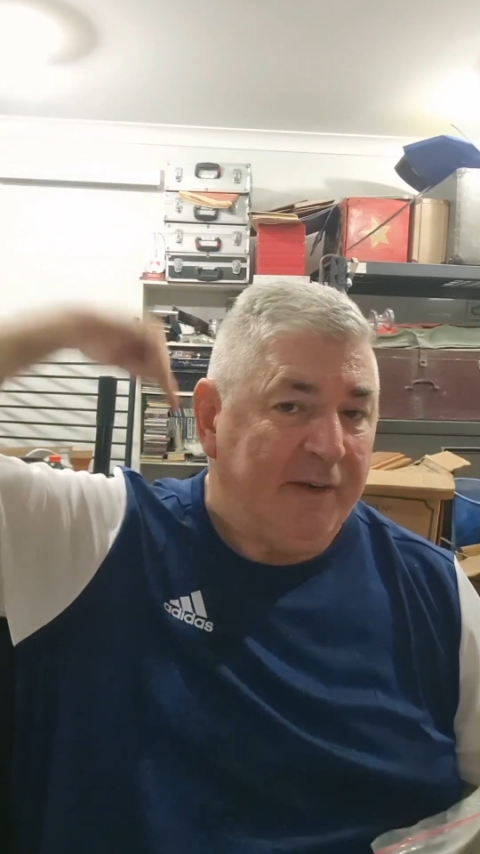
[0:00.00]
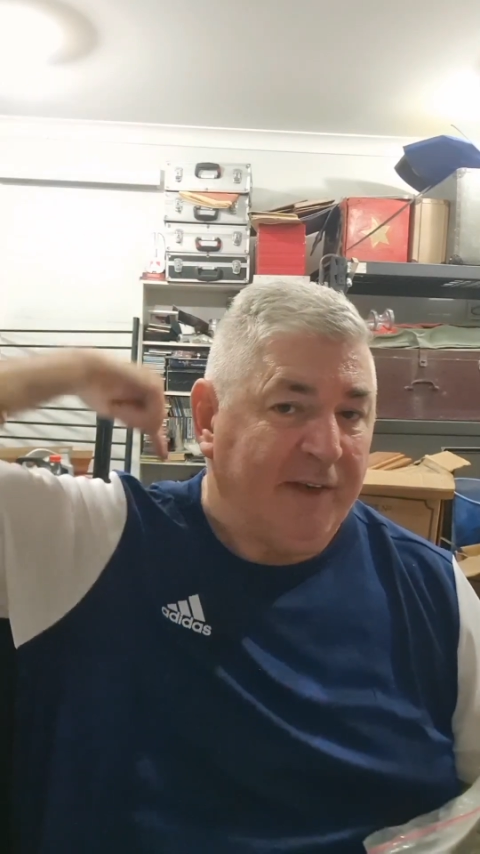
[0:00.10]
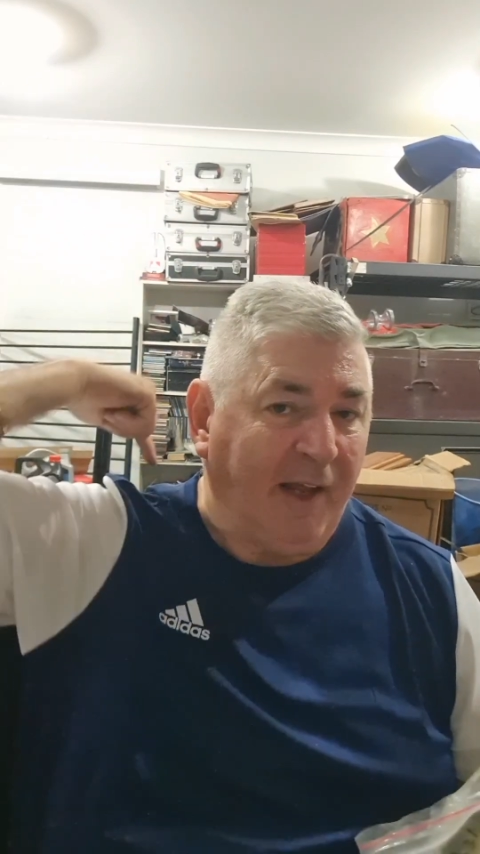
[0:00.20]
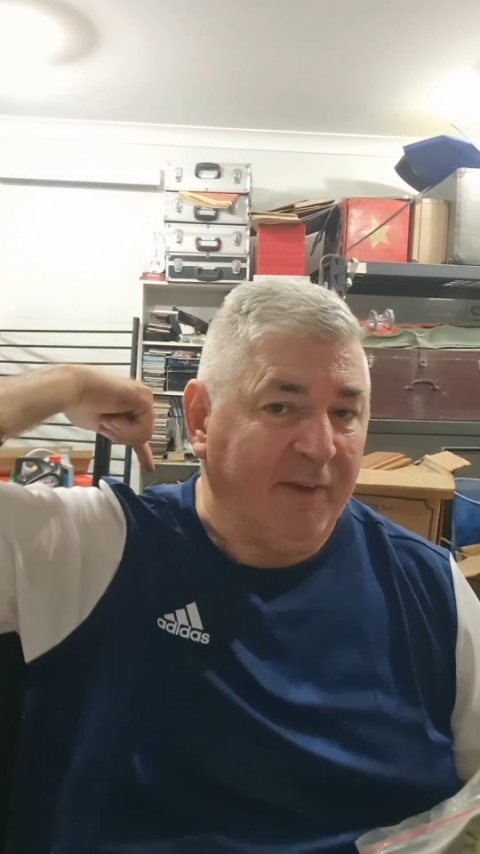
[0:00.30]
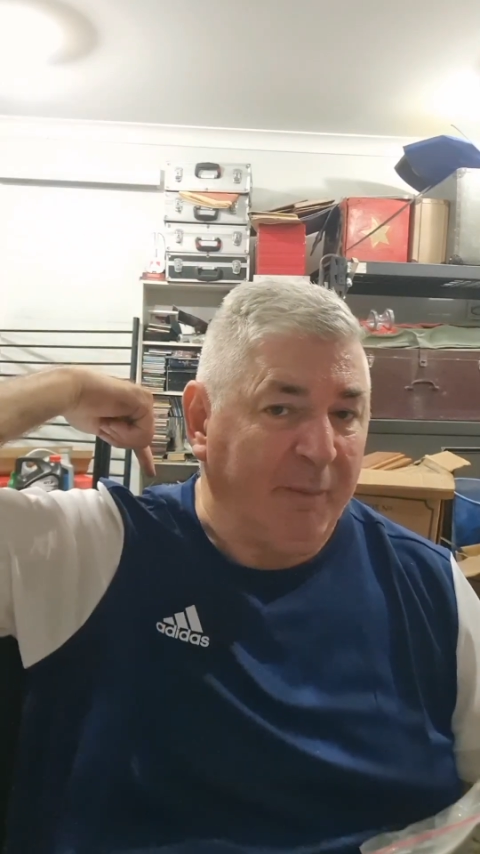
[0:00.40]

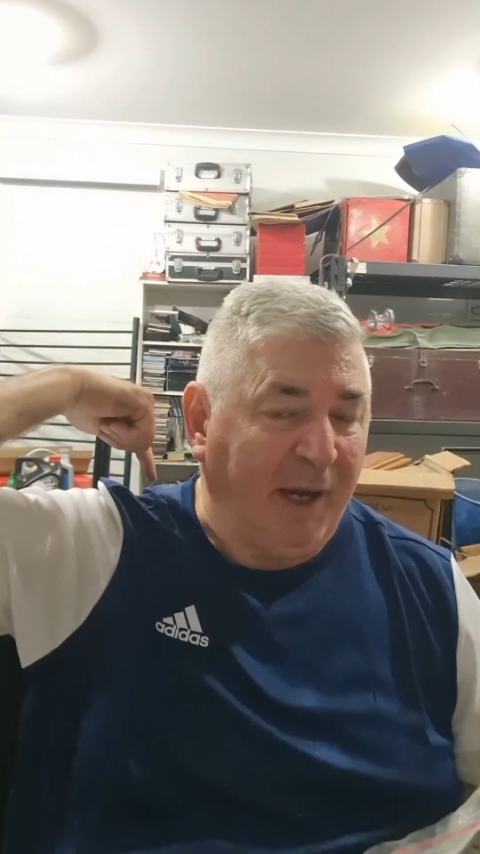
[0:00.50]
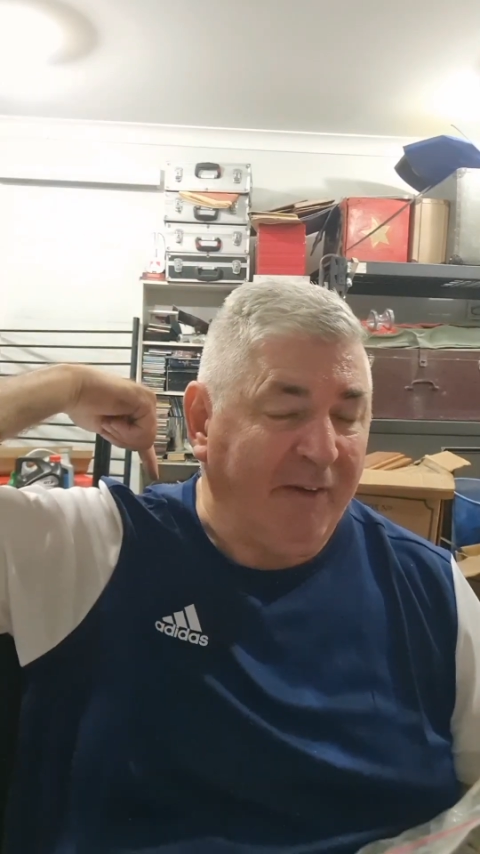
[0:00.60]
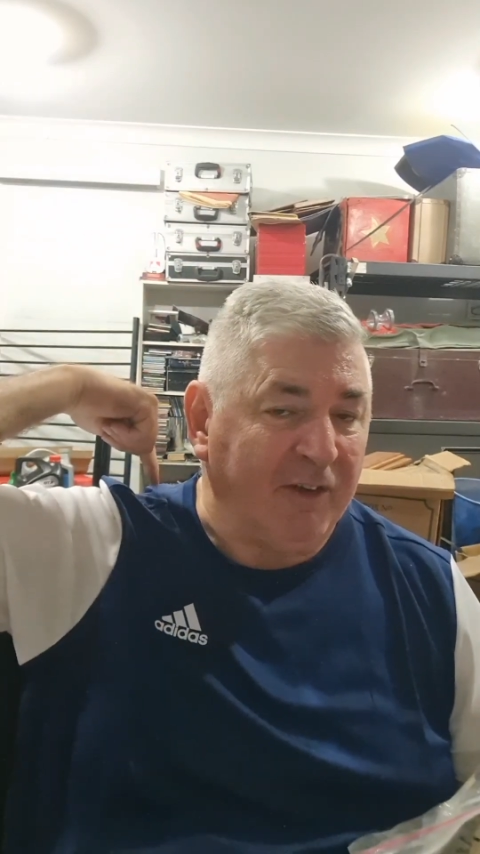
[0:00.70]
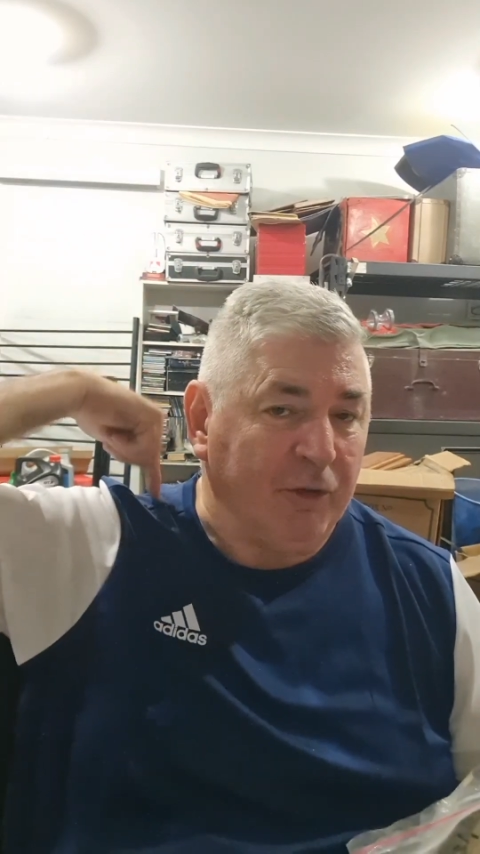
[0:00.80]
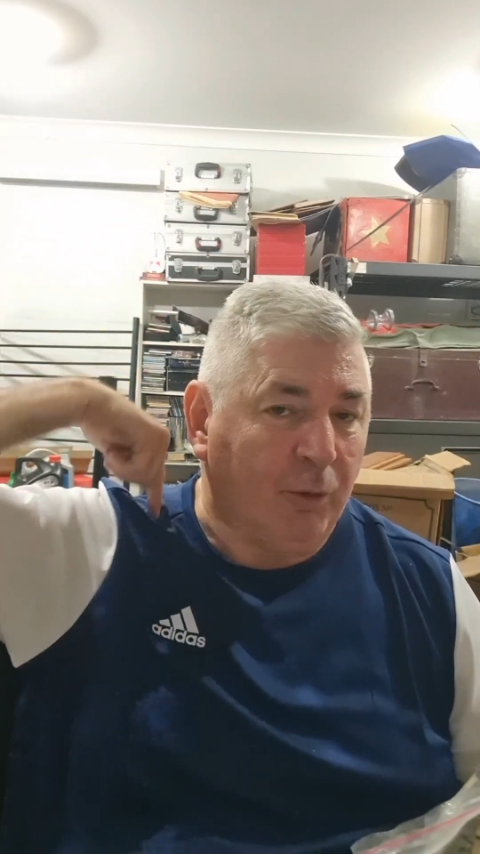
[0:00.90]
down the back of
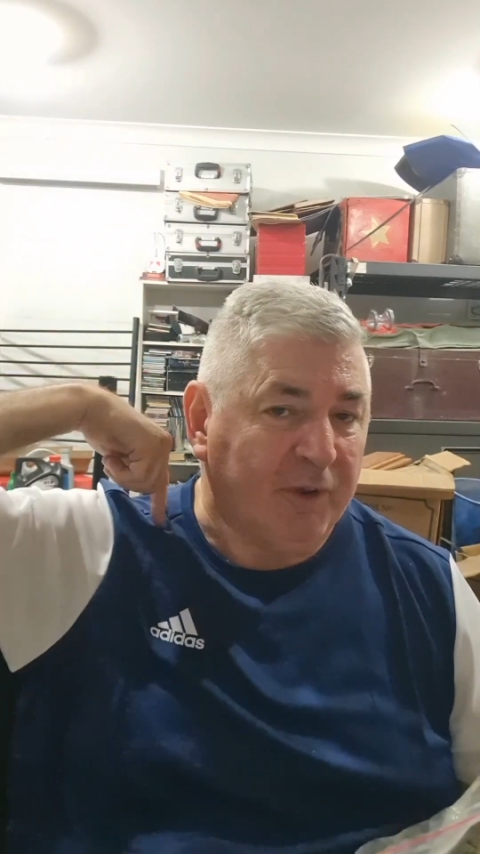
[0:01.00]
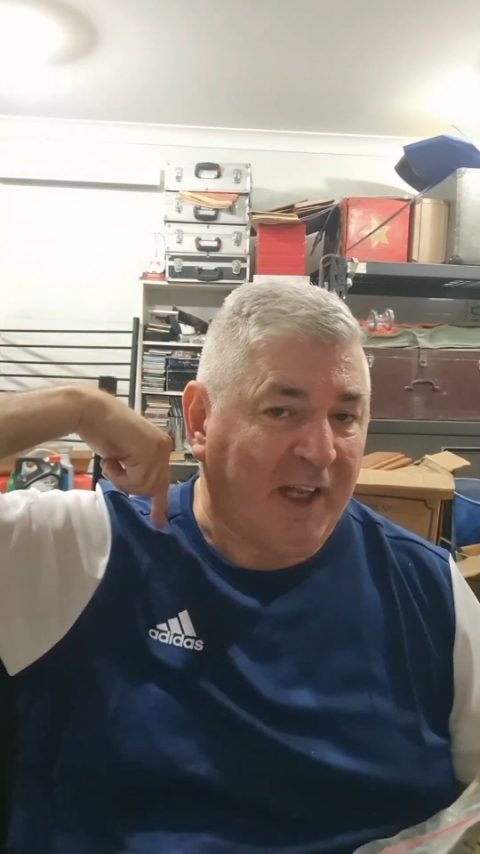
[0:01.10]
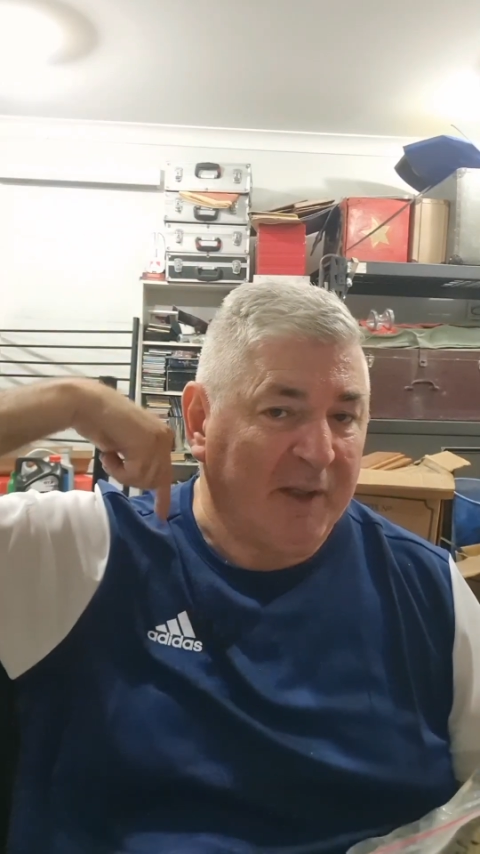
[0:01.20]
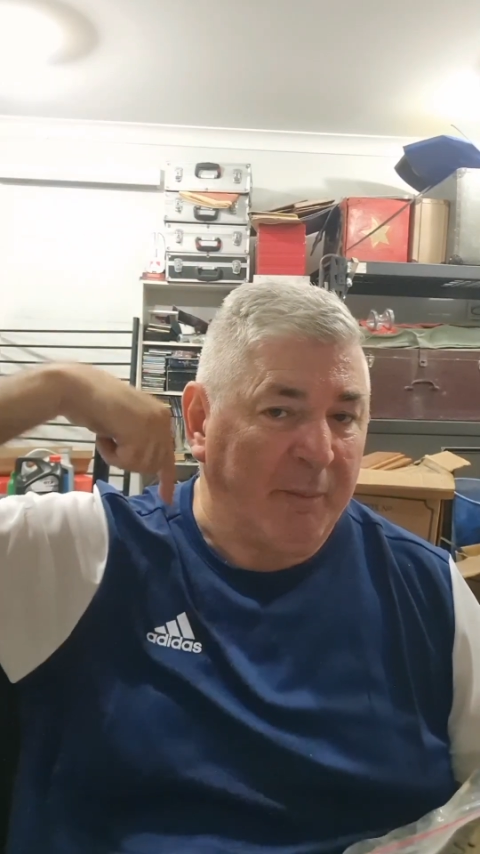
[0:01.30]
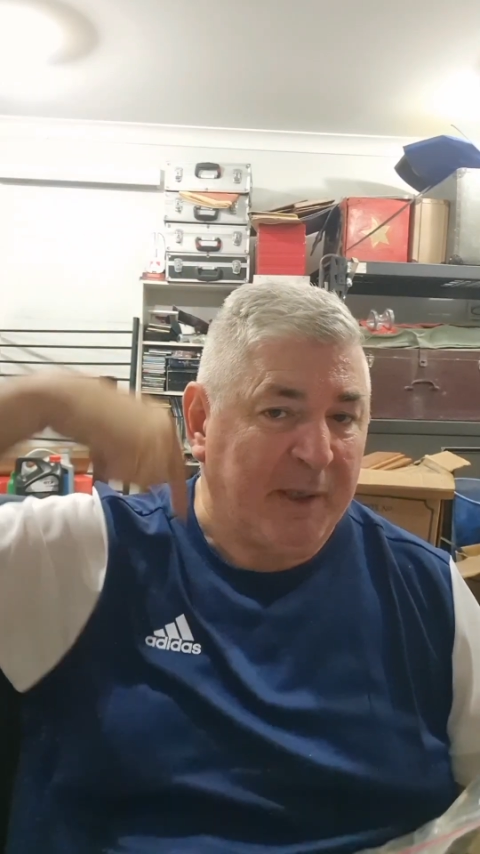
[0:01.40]
the door,
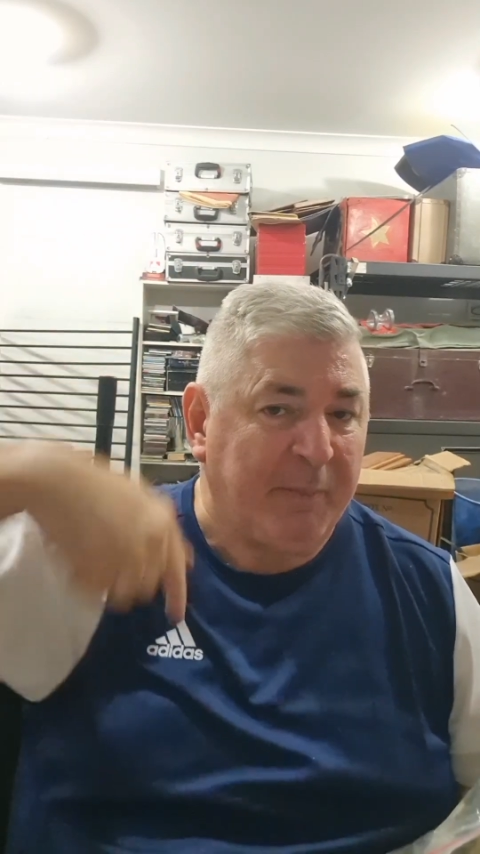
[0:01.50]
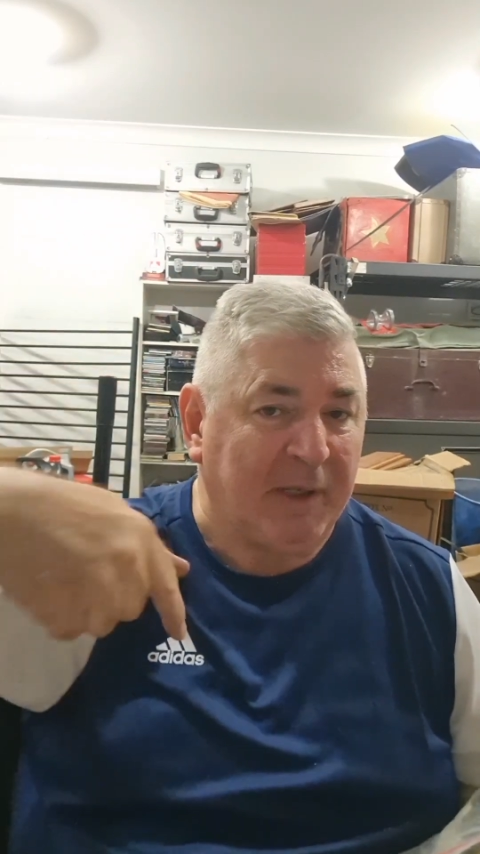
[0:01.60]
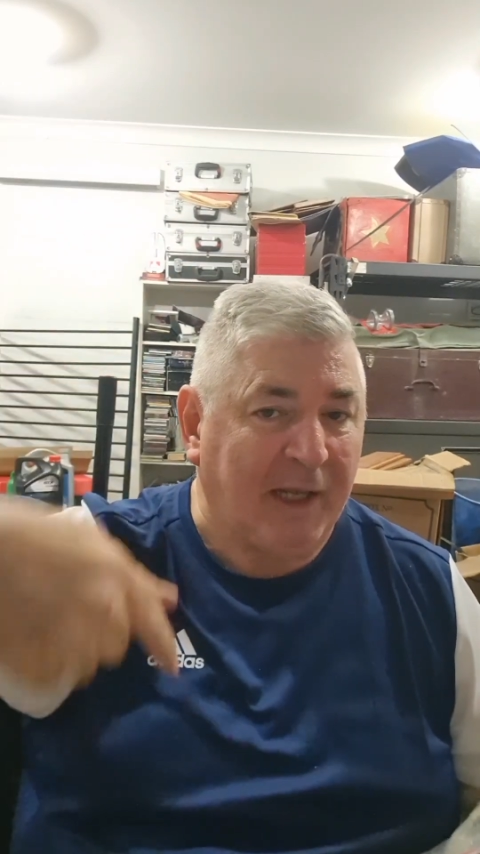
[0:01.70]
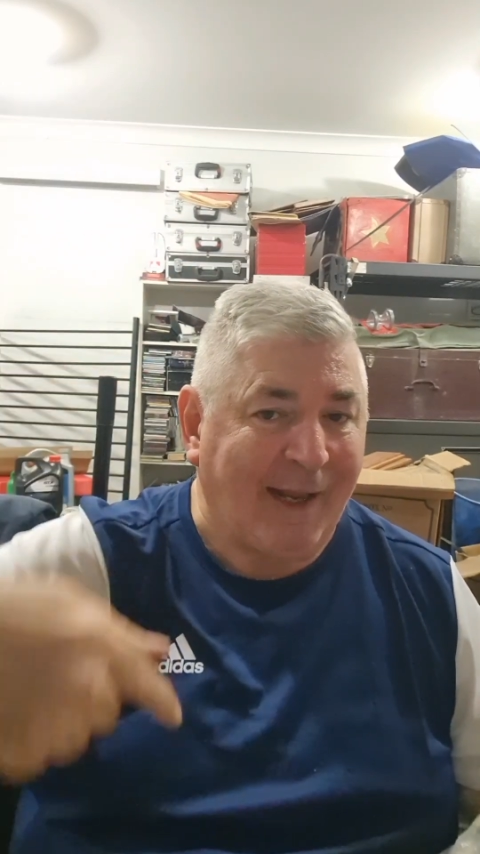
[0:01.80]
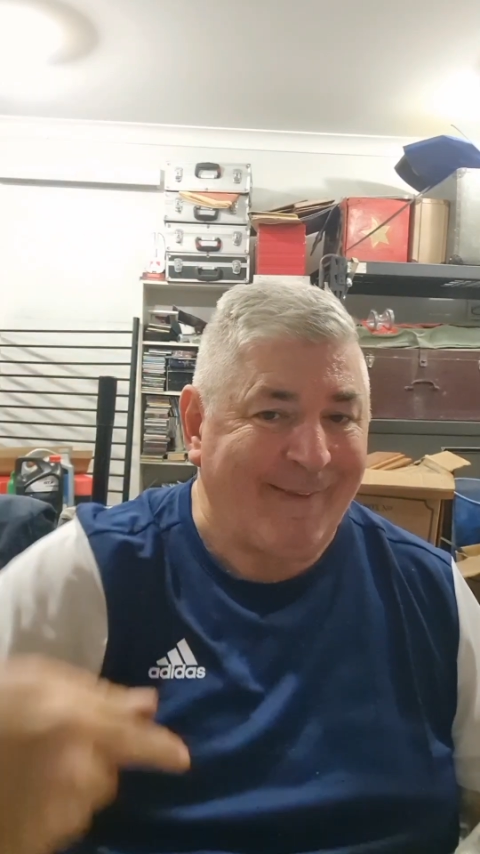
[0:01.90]
down the
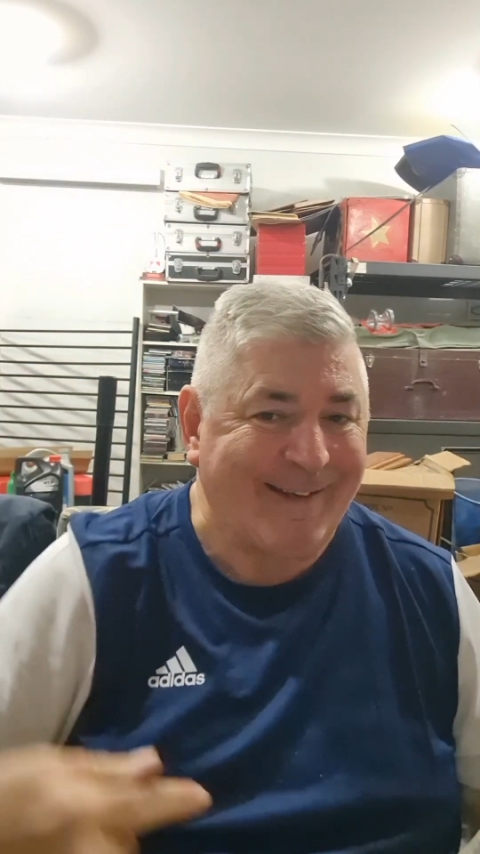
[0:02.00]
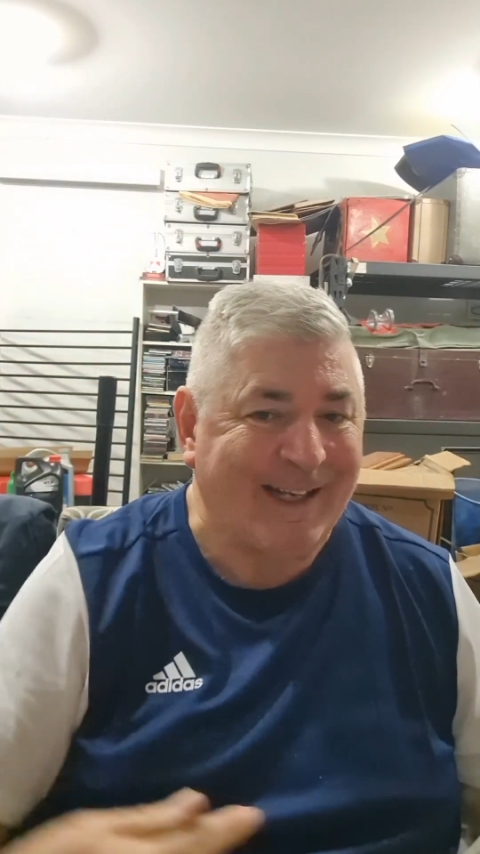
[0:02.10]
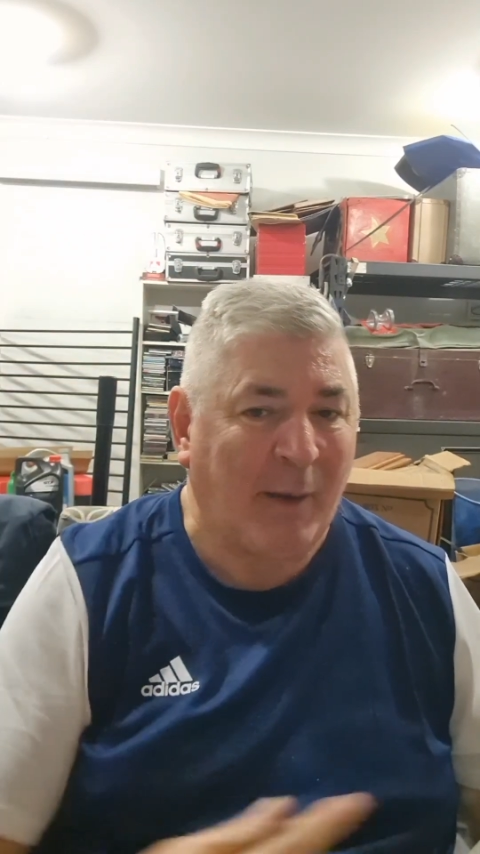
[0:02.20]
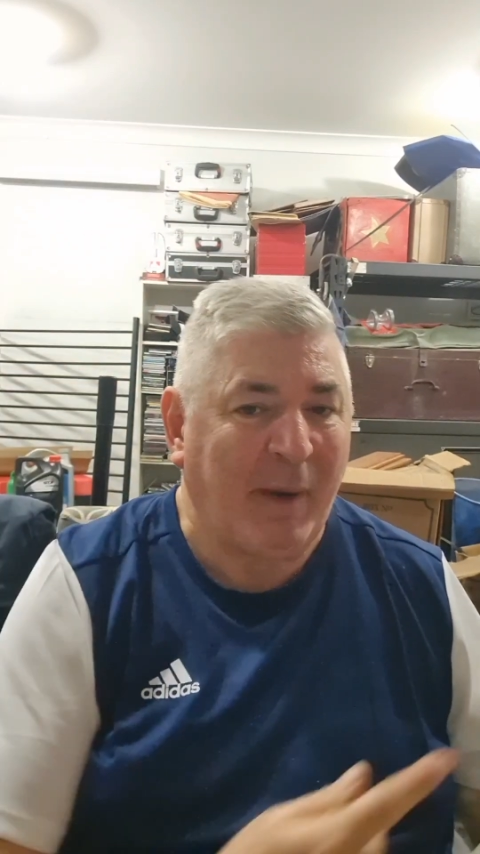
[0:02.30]
B-pillar, and then come